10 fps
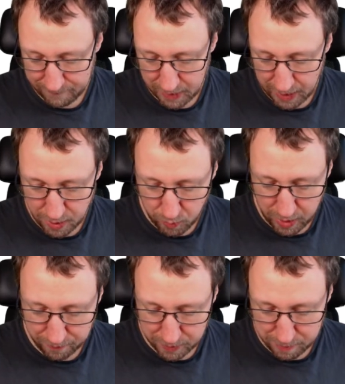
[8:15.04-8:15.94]
And we
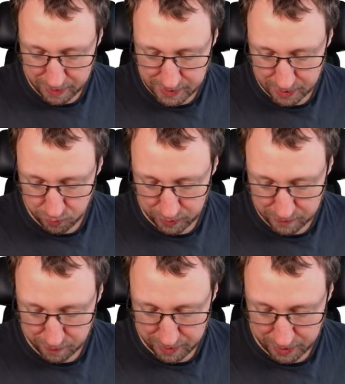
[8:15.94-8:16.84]
have the basic
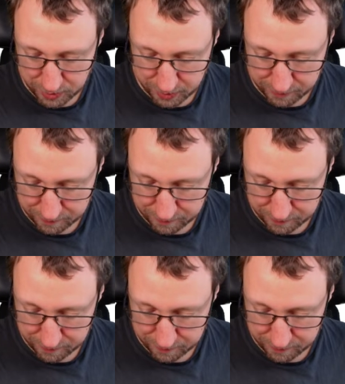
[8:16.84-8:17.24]
transformation.